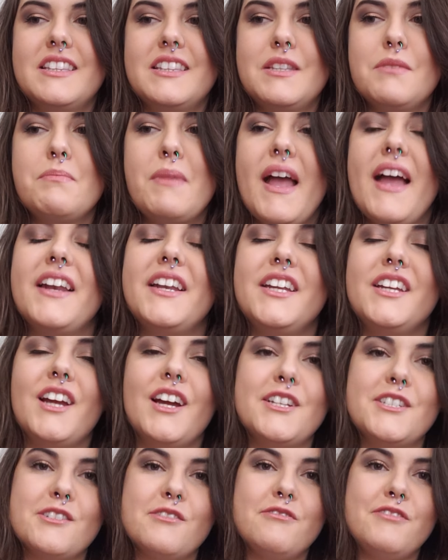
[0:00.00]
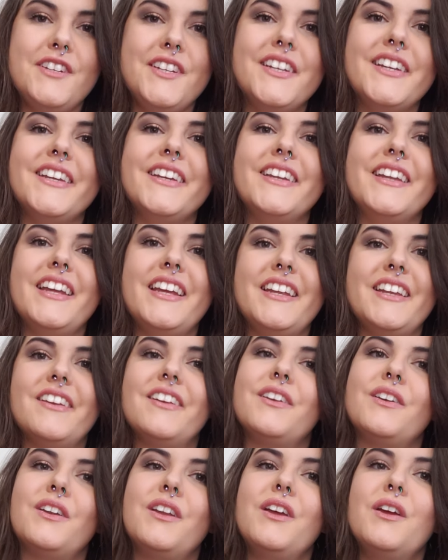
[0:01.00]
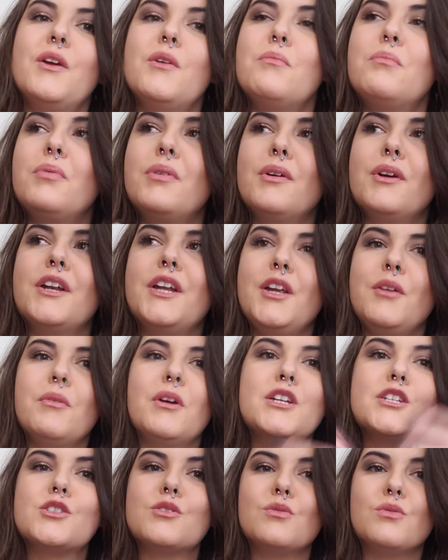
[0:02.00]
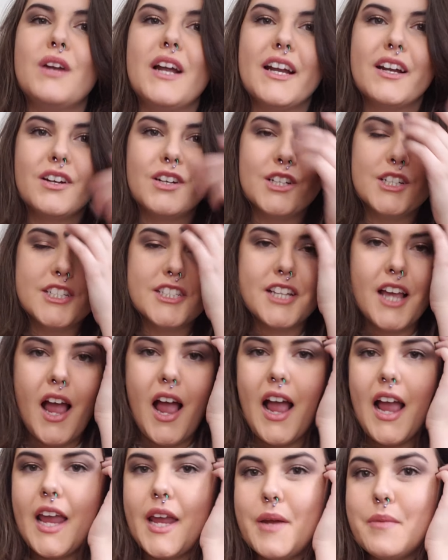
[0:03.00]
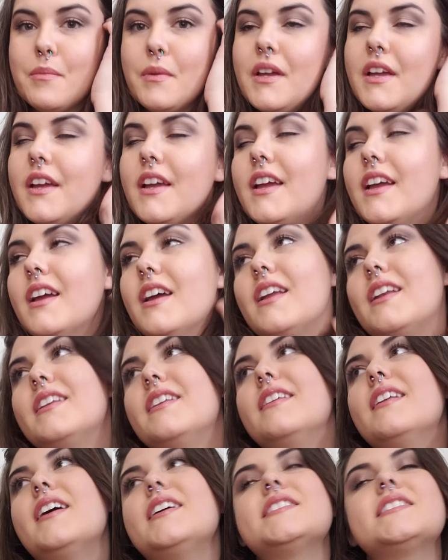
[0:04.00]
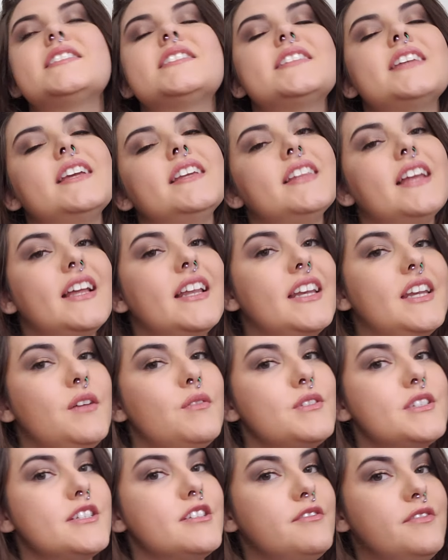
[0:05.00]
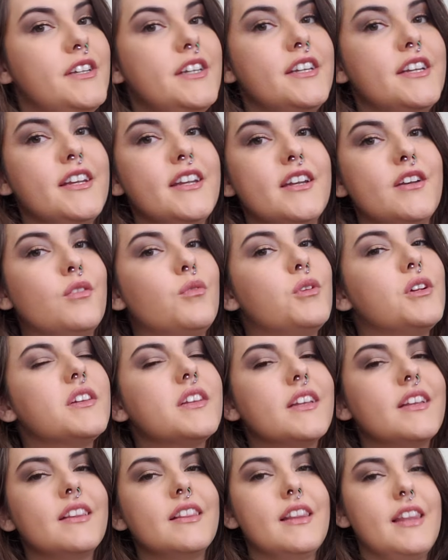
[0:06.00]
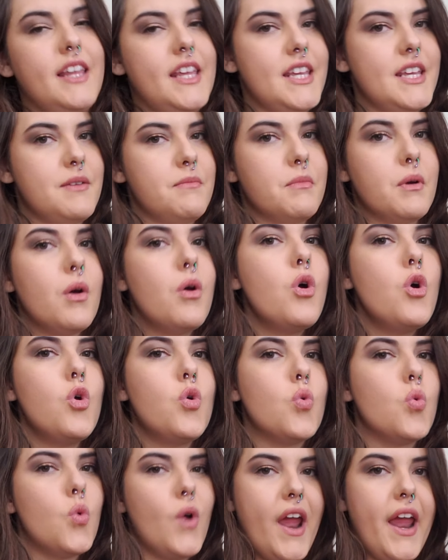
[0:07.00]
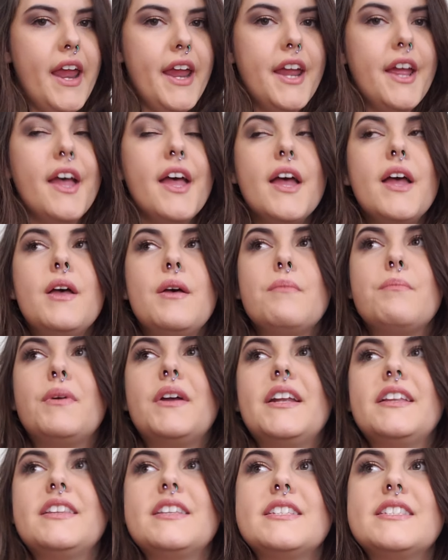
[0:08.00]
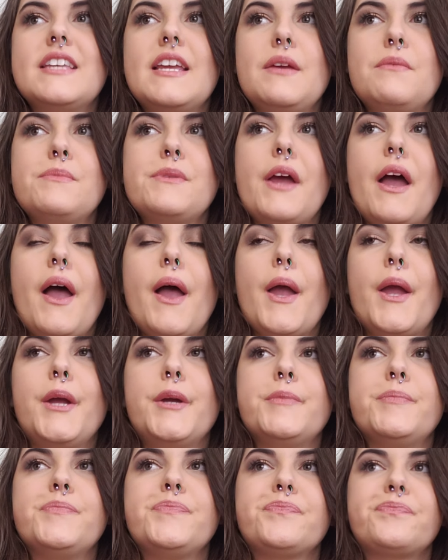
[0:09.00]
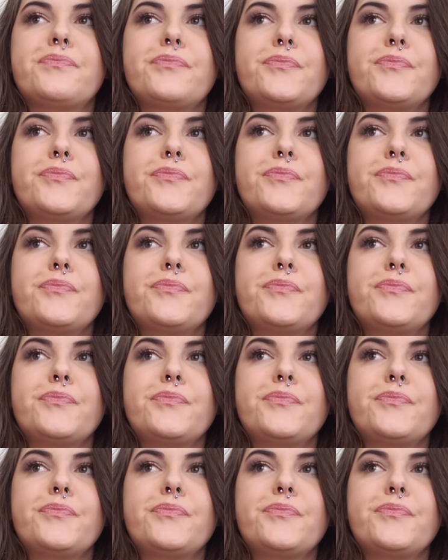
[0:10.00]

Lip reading: baddie got defeated in pretty much record time. Not to say that he was defeated in a really lame way, but at the same time,